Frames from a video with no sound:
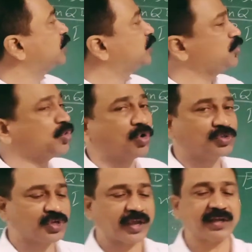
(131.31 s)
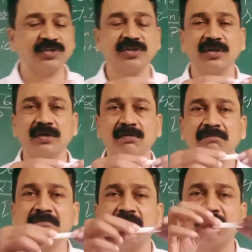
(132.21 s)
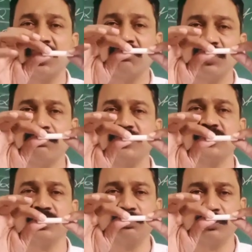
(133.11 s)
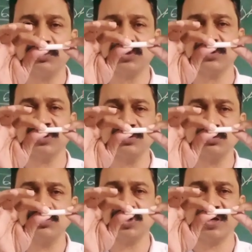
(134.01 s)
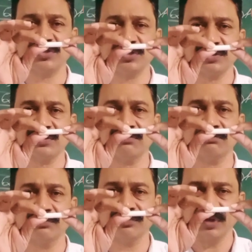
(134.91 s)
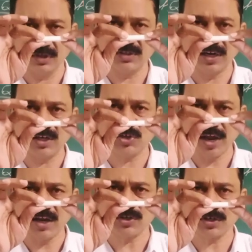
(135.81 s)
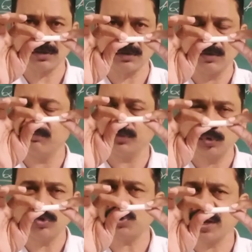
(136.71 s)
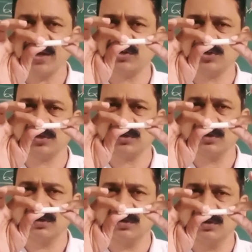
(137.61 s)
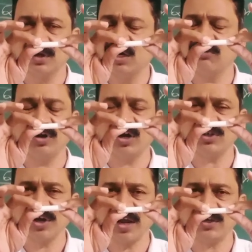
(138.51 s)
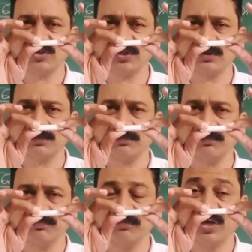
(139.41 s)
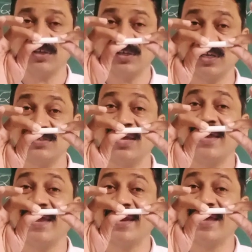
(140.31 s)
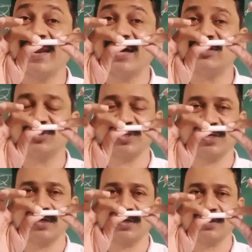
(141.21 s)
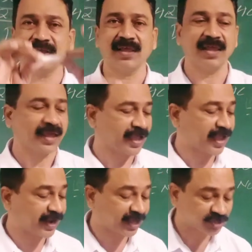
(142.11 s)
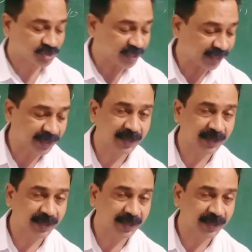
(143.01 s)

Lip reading: No change. Whatever the pressure you put, there is no change. Is there any change? No change. It will not change because it is inelastic. Elastic,